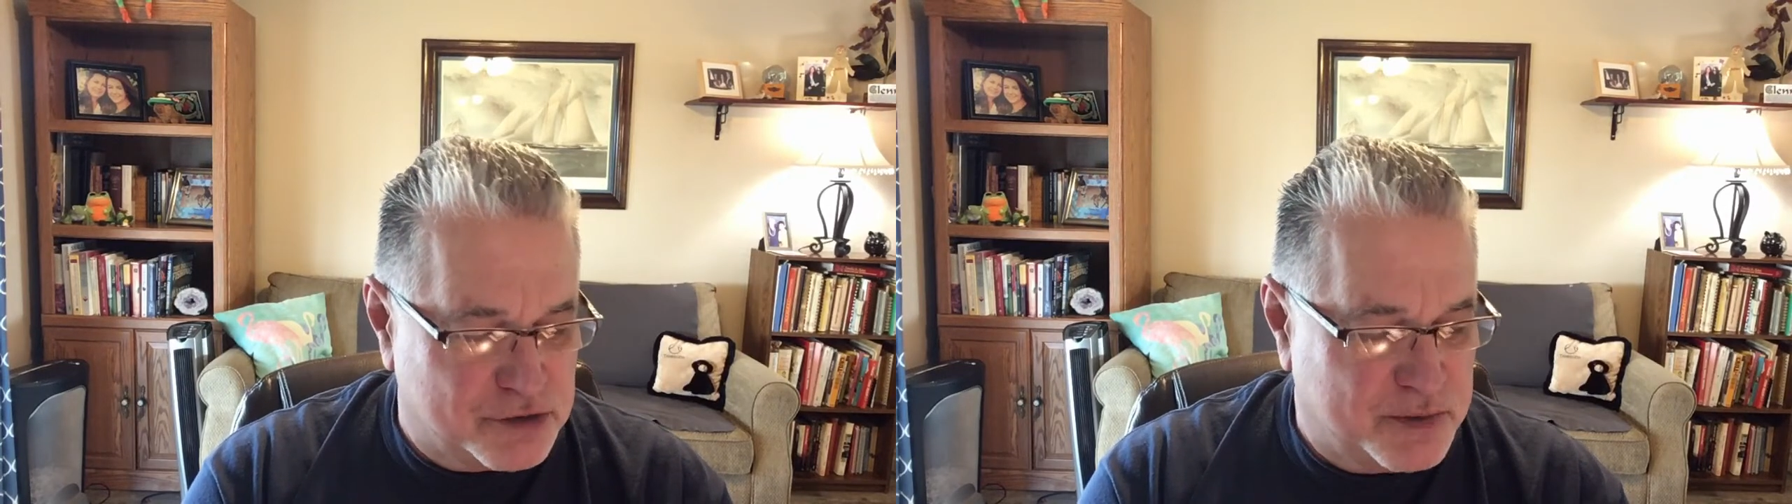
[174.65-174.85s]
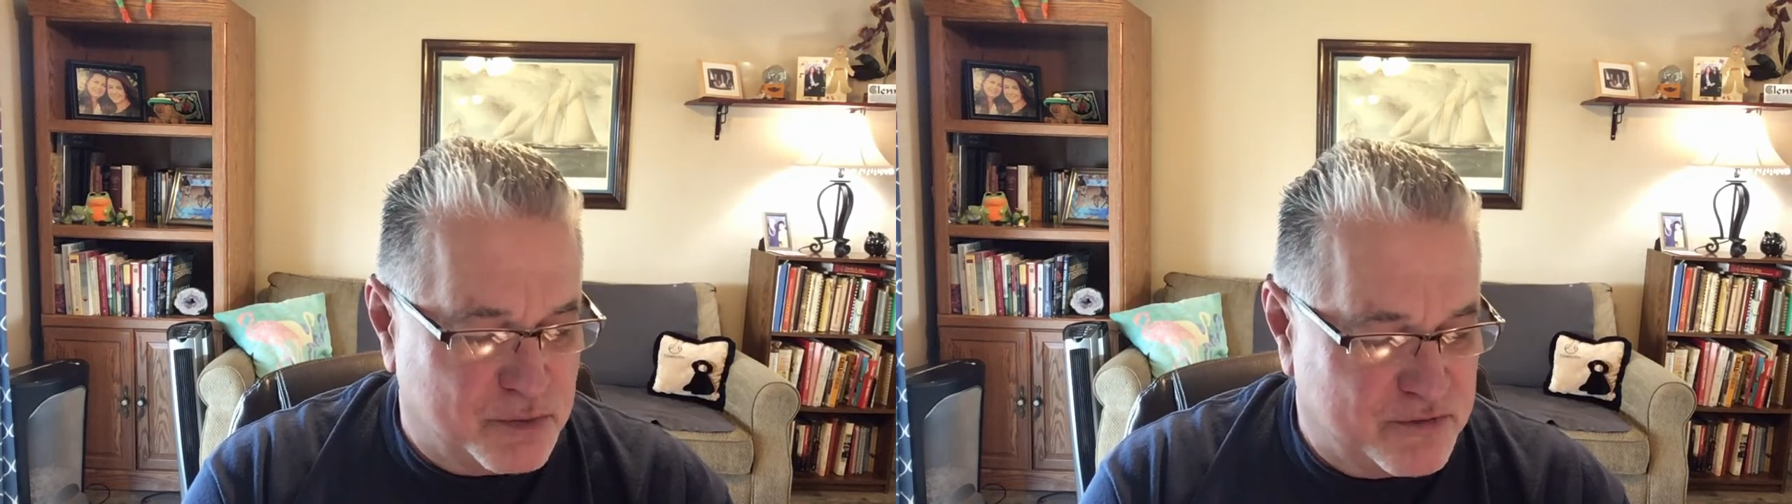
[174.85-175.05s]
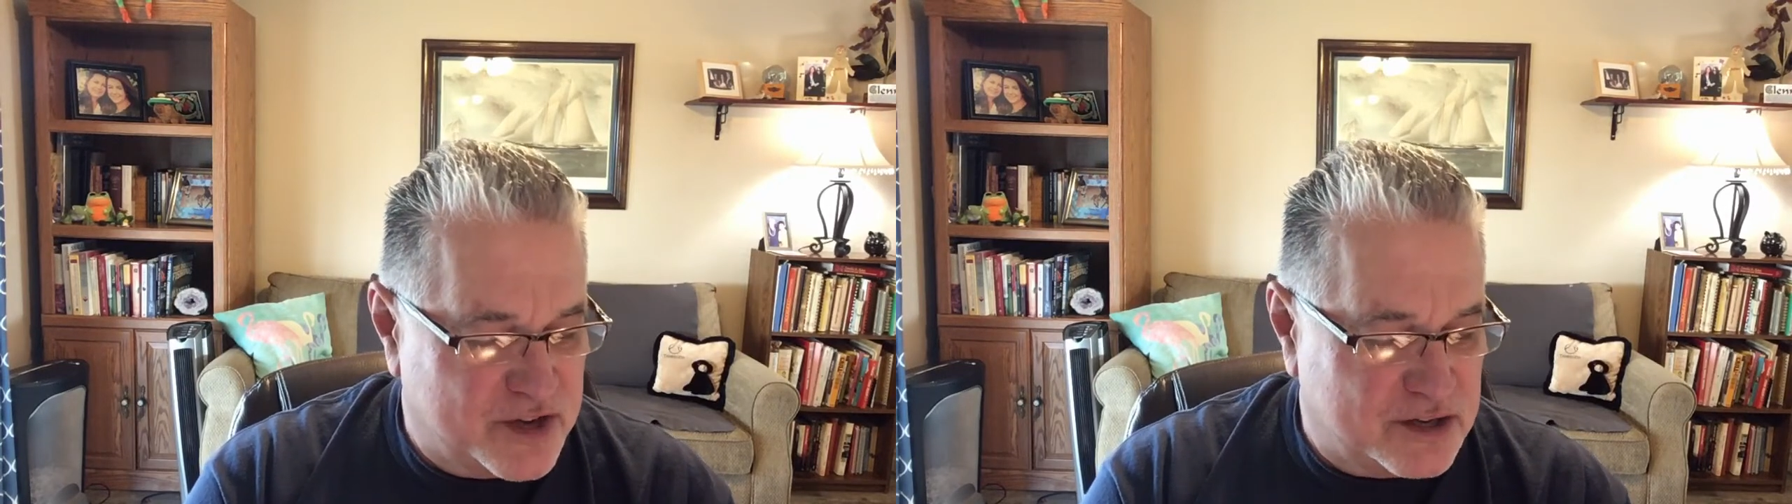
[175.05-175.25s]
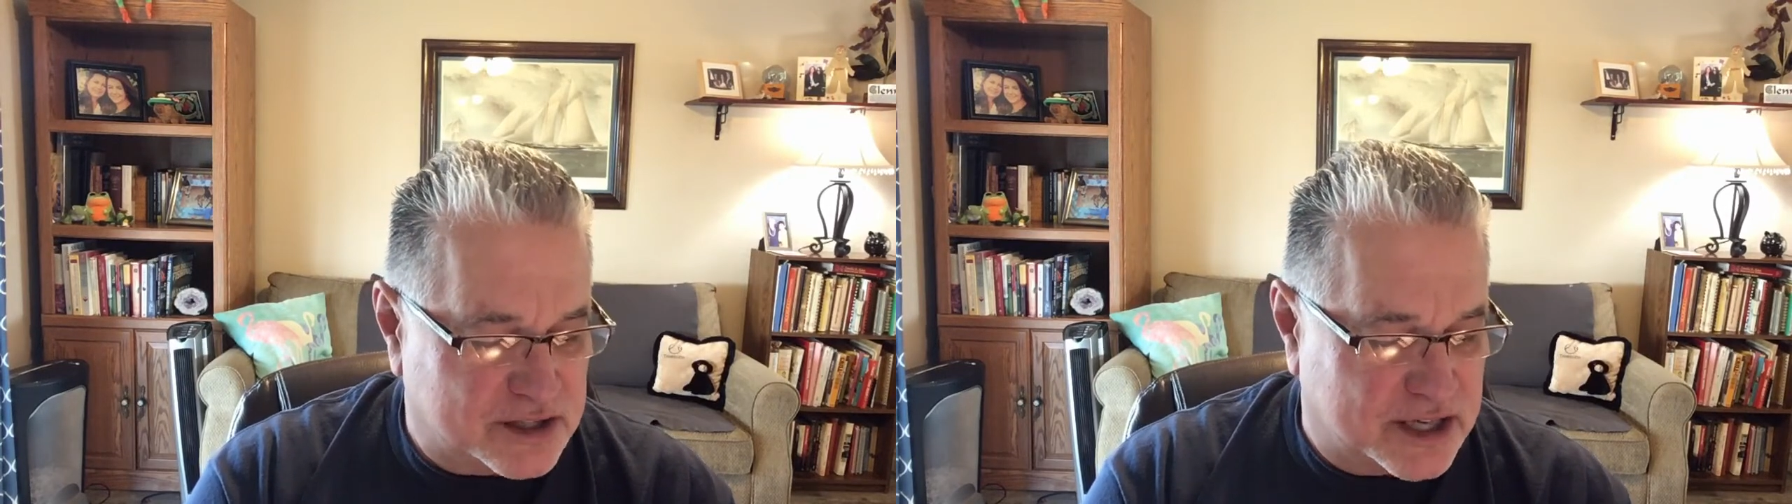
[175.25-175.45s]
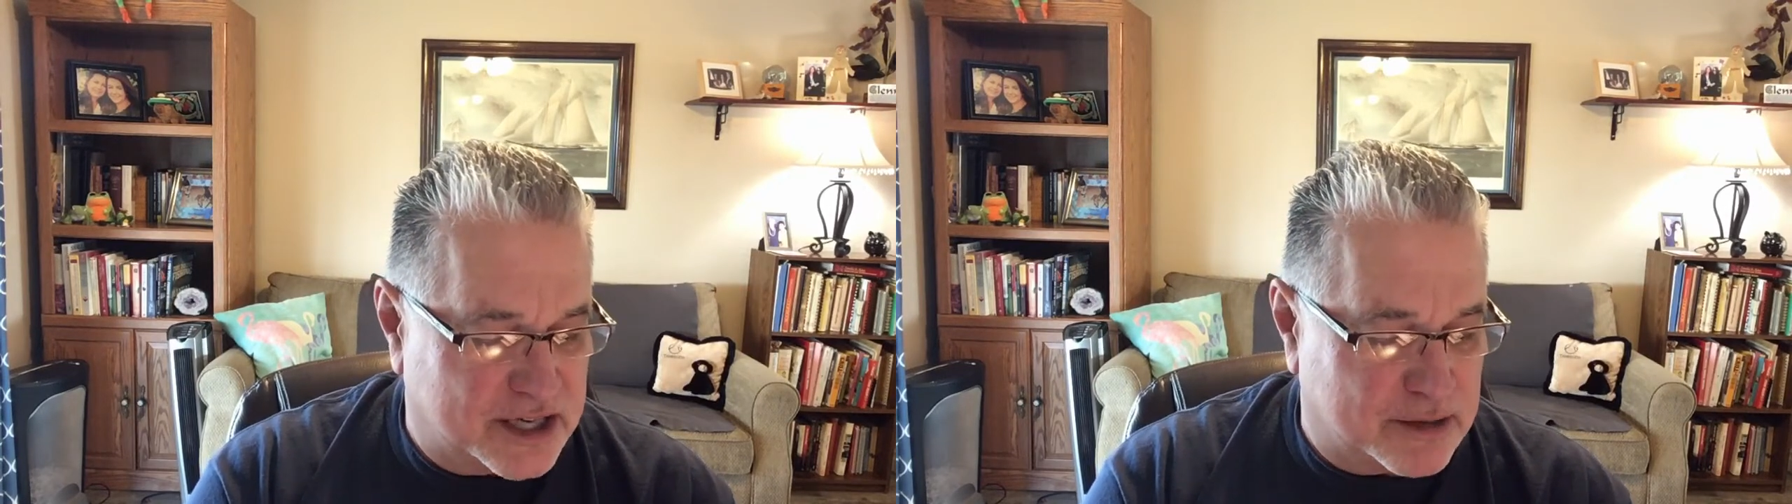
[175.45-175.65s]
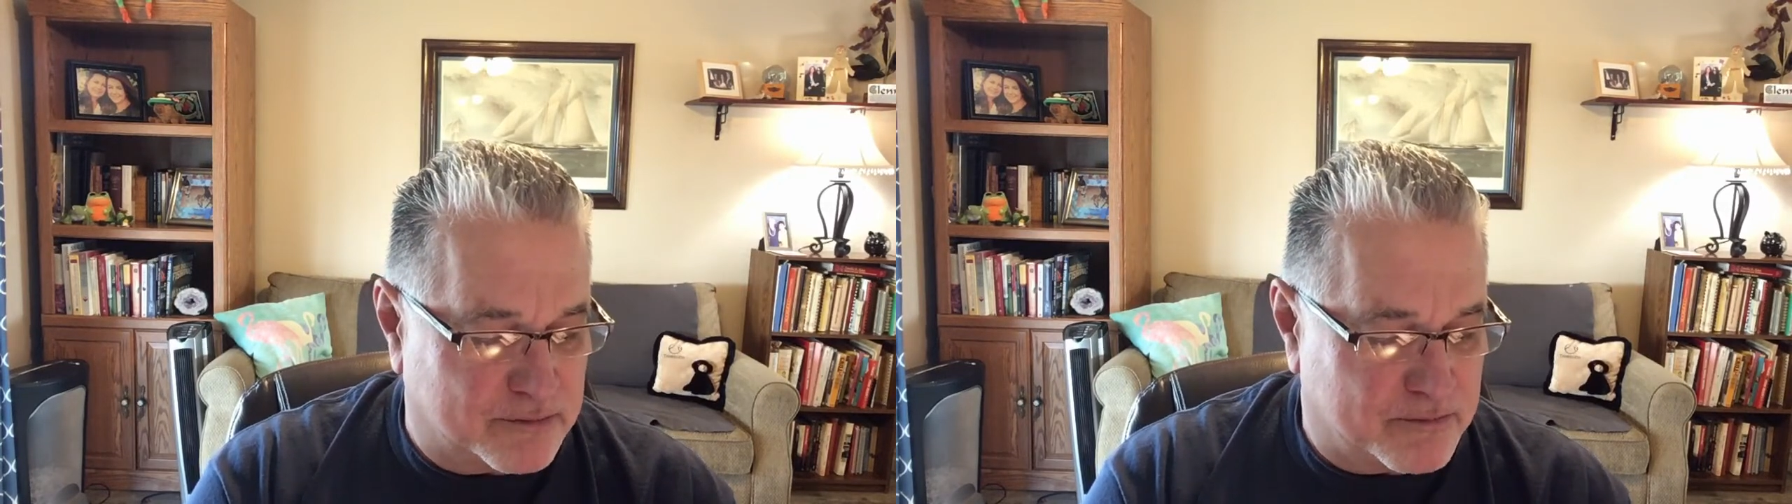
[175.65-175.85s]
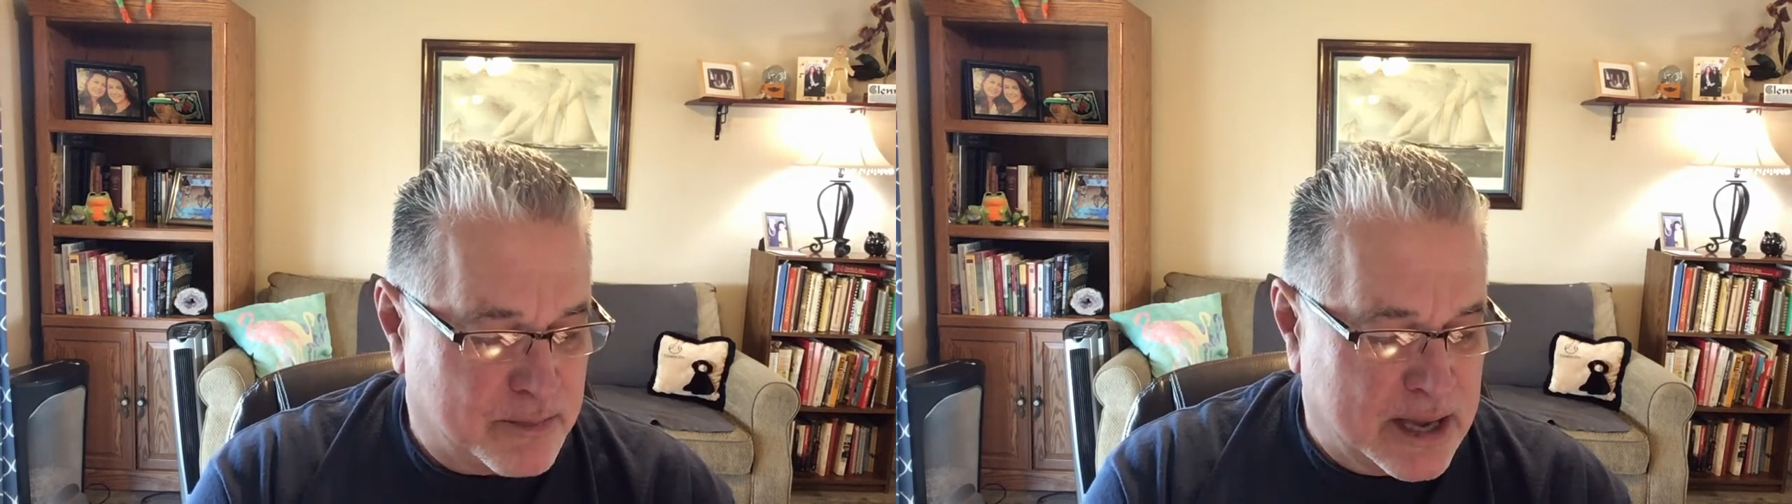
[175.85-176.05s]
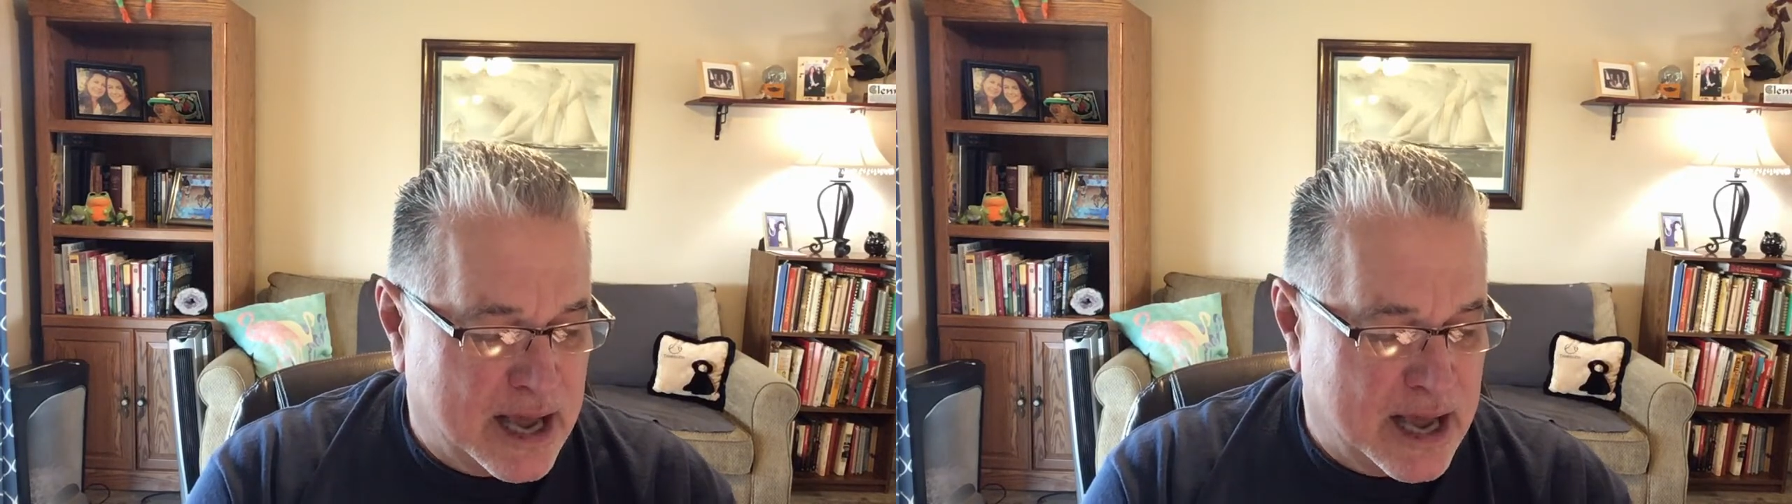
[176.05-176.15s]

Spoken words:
should be revealed in him.